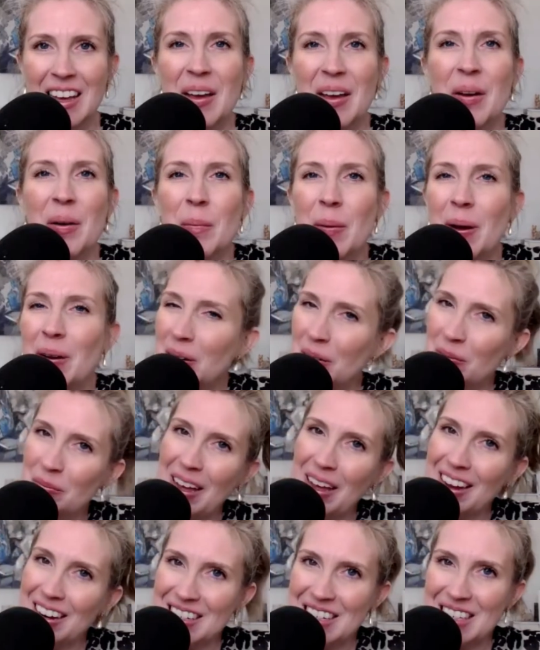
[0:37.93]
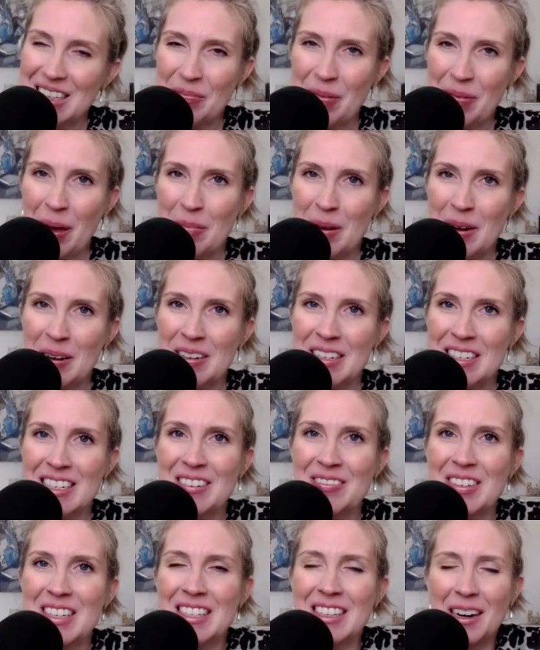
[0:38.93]
Welcome back to the Pet Parenting
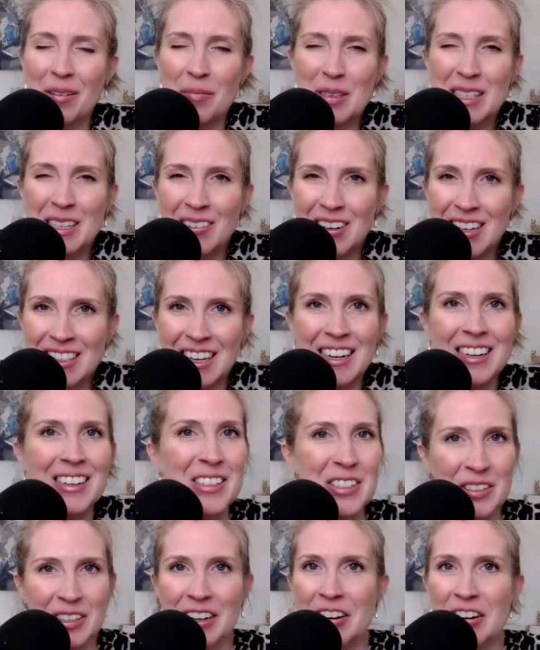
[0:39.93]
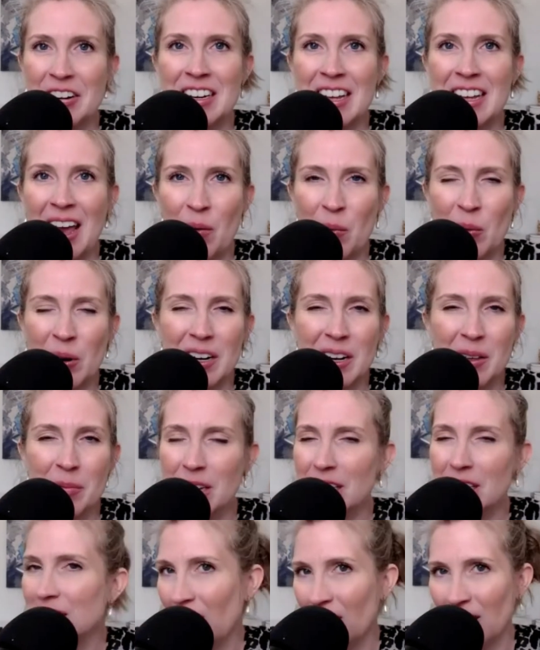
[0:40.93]
Reset. I'm so excited you're here today. We're going to
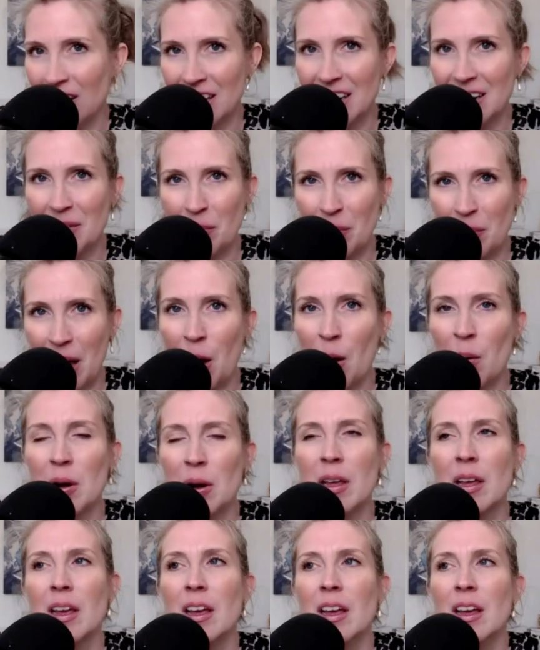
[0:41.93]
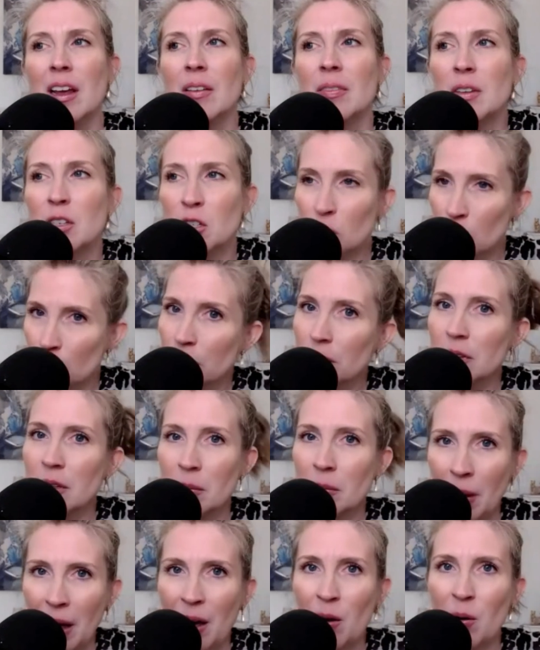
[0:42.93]
be talking about the truth
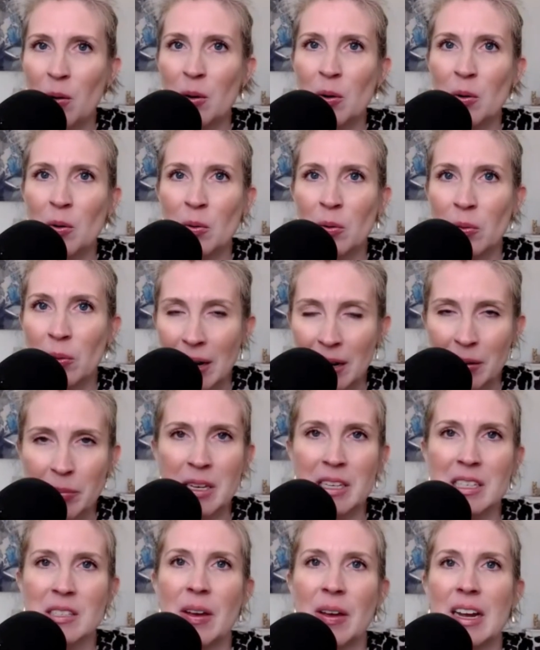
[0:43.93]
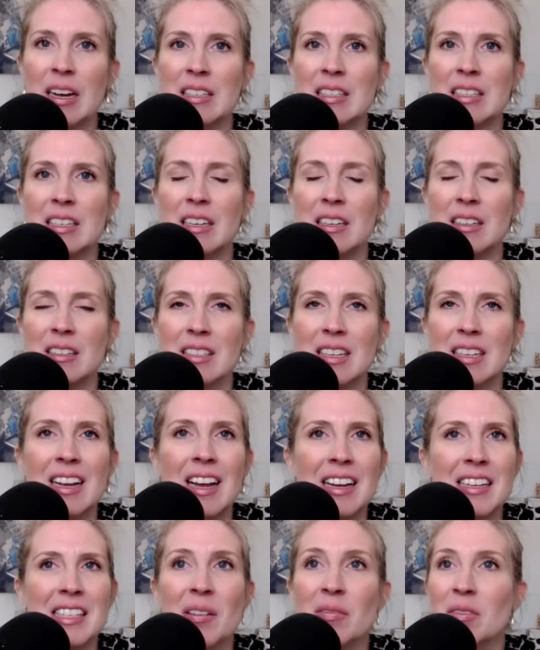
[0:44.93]
about rabies vaccines. And
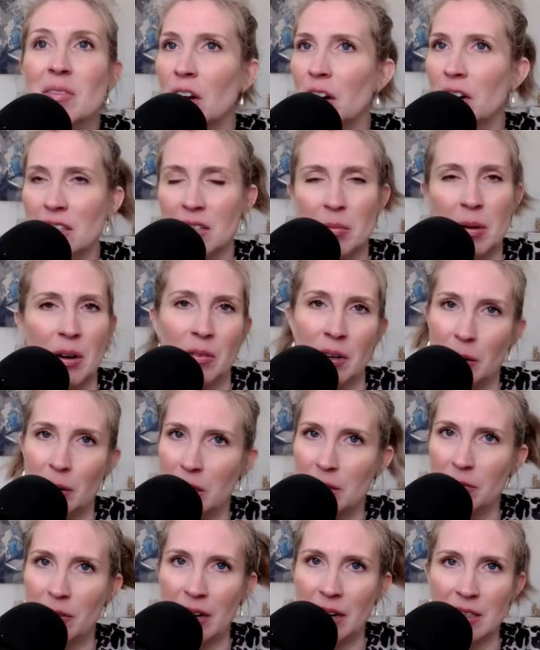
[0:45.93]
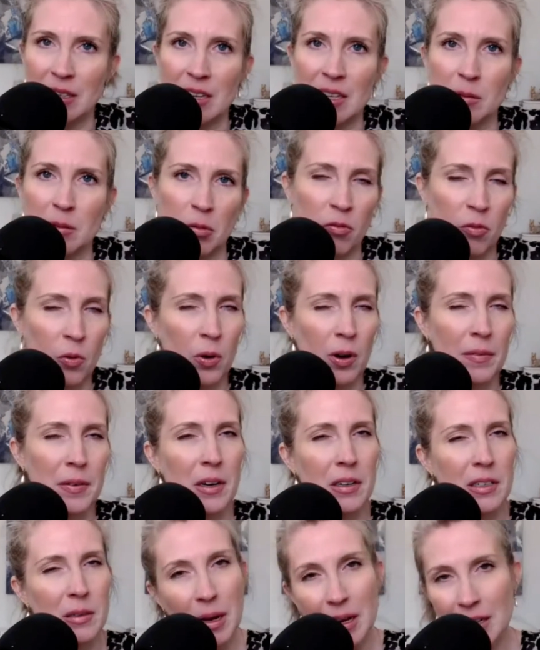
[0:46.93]
guys, I've talked about rabies vaccines before. I've
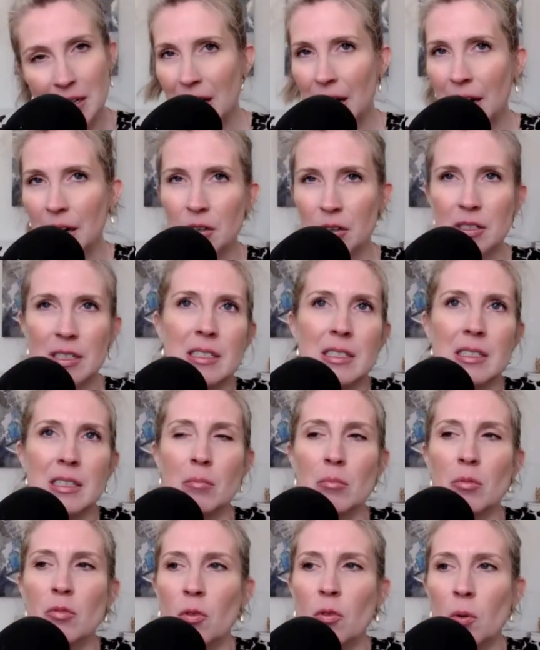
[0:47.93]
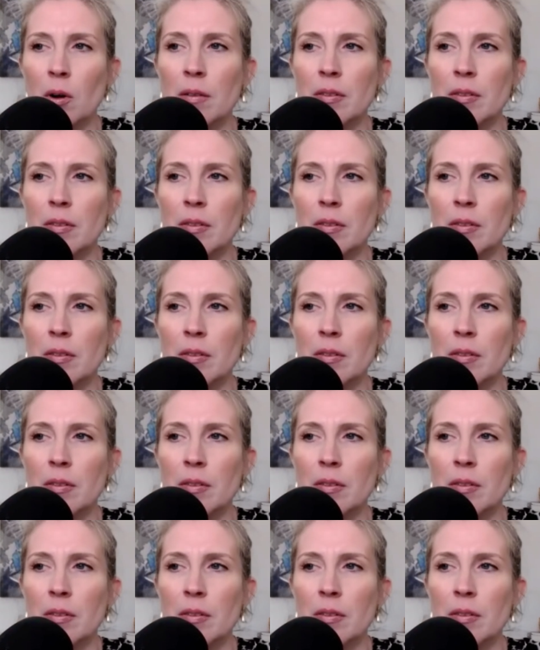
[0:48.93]
talked about titer testing before.